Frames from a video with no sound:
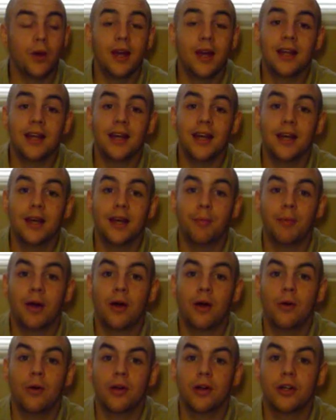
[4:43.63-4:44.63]
what you think
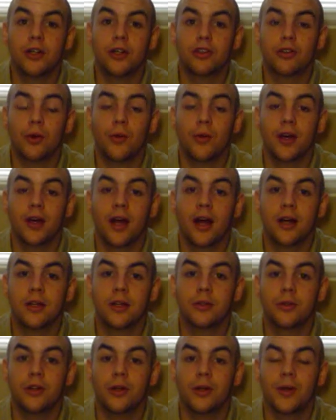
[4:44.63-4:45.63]
about controlling
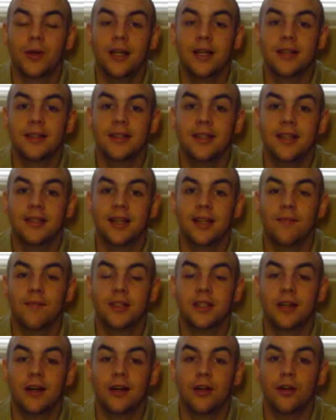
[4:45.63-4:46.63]
cars with a Nokia
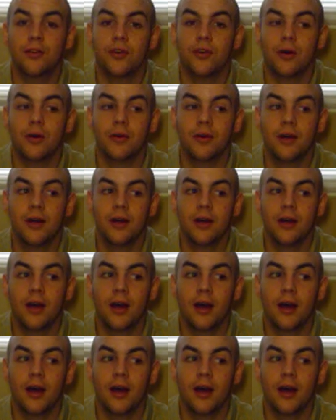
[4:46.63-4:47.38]
C7 cellular phone,